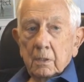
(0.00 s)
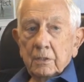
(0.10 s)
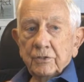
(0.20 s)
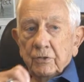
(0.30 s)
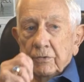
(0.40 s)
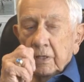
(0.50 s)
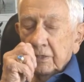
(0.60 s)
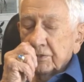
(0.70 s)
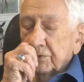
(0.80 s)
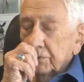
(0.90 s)
and so
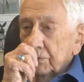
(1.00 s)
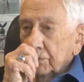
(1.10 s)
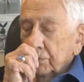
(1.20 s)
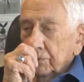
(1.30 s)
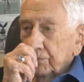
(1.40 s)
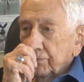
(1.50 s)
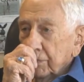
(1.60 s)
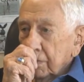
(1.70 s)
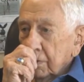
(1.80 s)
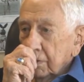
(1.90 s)
that's,
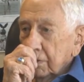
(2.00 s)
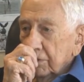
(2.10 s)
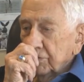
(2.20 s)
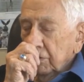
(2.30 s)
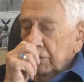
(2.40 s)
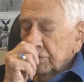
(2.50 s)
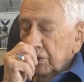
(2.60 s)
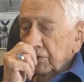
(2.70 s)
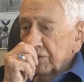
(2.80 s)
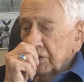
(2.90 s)
and so I was
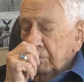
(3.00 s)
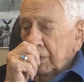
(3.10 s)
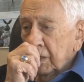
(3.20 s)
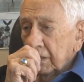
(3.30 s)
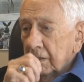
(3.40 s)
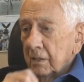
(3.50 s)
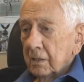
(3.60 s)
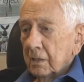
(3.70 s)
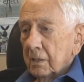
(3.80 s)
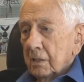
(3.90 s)
on this committee,
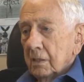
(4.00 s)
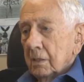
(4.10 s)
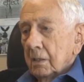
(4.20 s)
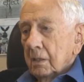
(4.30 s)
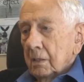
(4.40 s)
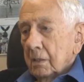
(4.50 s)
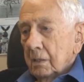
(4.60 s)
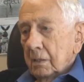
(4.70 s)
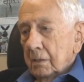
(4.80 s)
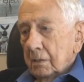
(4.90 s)

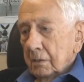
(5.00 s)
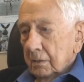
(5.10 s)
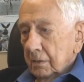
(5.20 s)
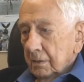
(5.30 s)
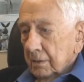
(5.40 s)
and uh,